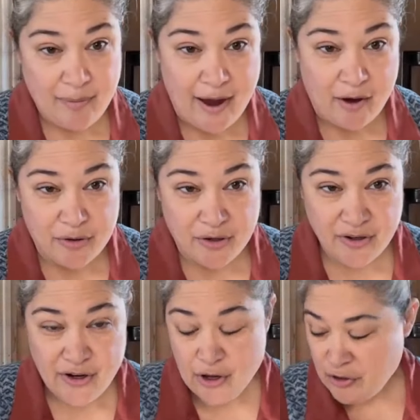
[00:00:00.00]

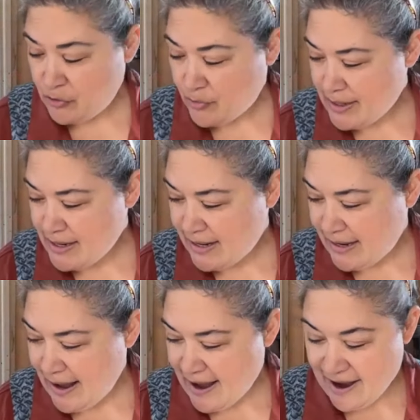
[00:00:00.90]
powder,
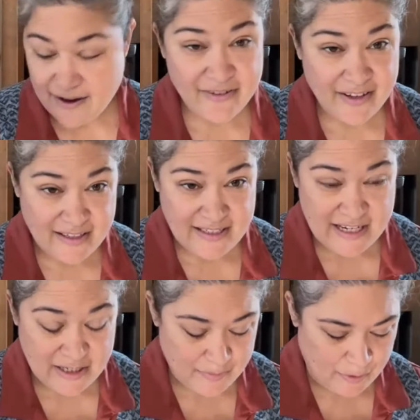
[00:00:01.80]
3.5
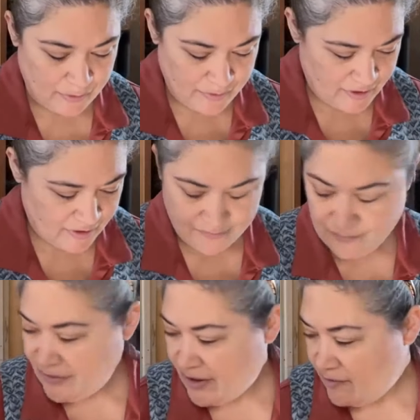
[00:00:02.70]
teaspoons.
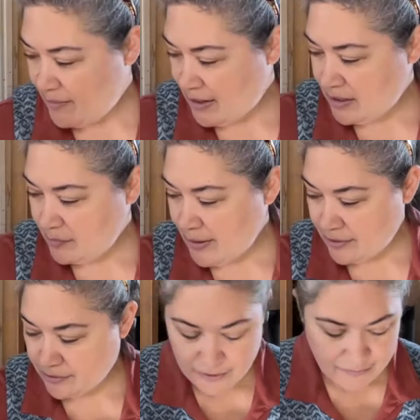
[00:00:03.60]
of baking
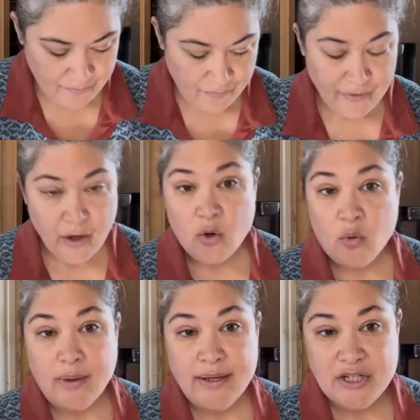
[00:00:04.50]
powder,
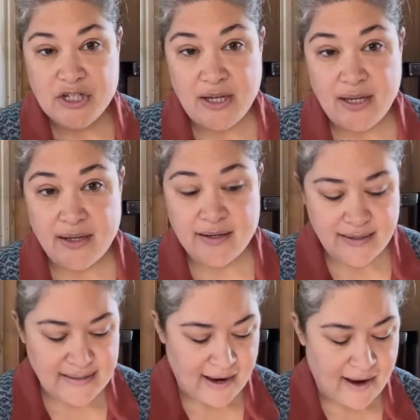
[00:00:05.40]
which
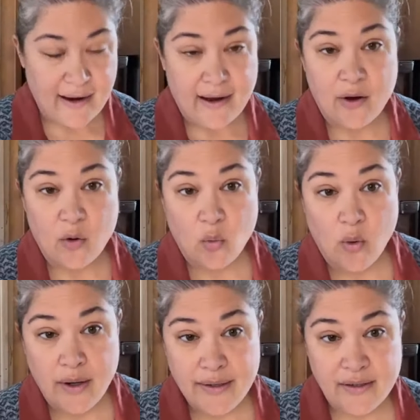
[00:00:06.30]
is so
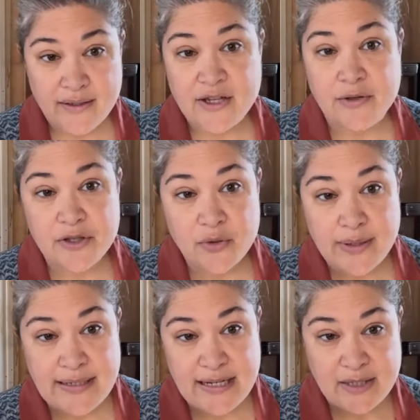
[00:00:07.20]
it's
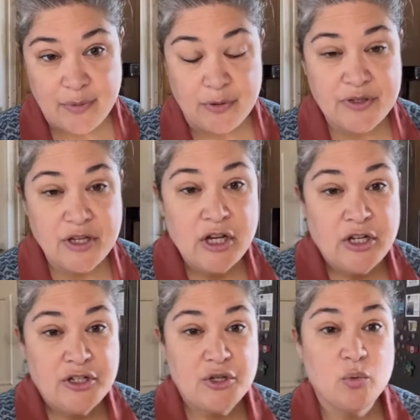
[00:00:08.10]
3 teaspoons
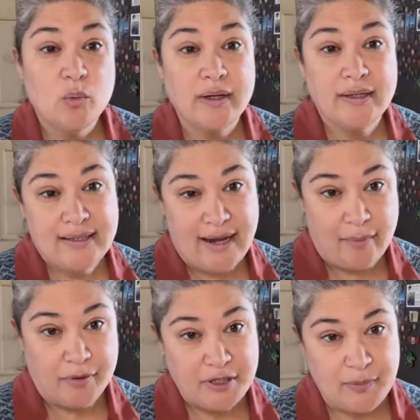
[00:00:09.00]
to 1
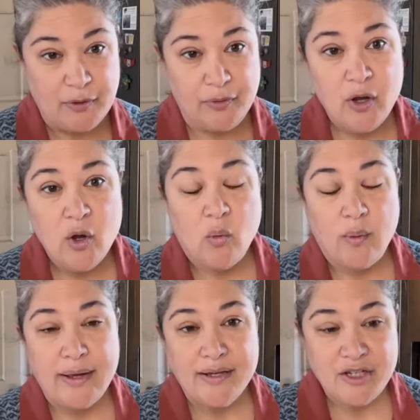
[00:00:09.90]
tablespoon,
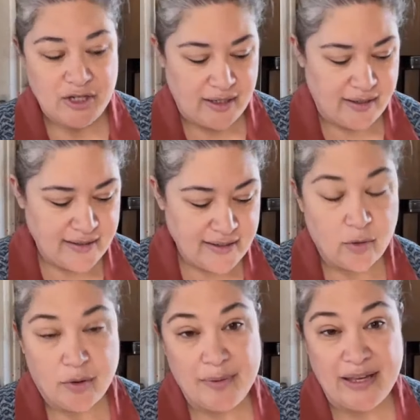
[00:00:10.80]
which is, so
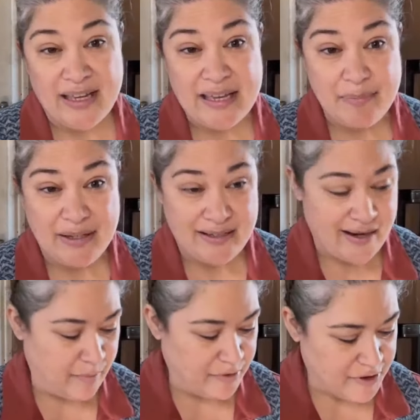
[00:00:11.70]
it would be a heaping
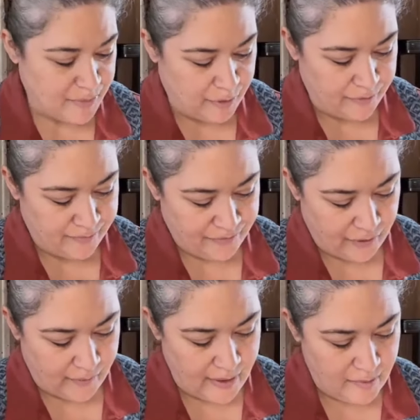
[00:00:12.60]
tablespoon.
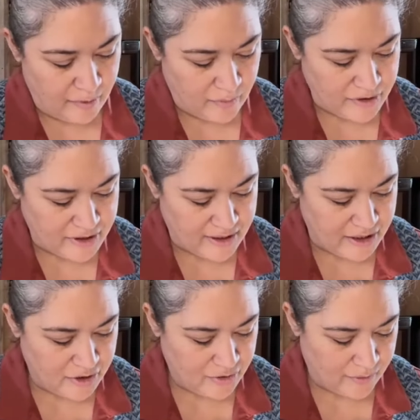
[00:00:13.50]
Okay, but we're just going
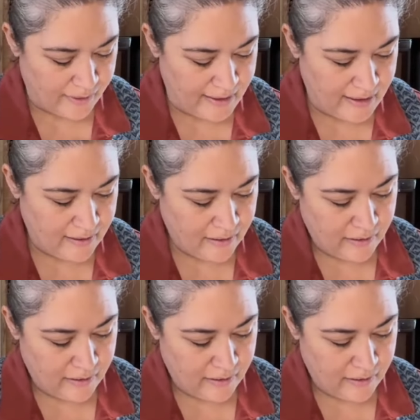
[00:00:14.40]
to do 3.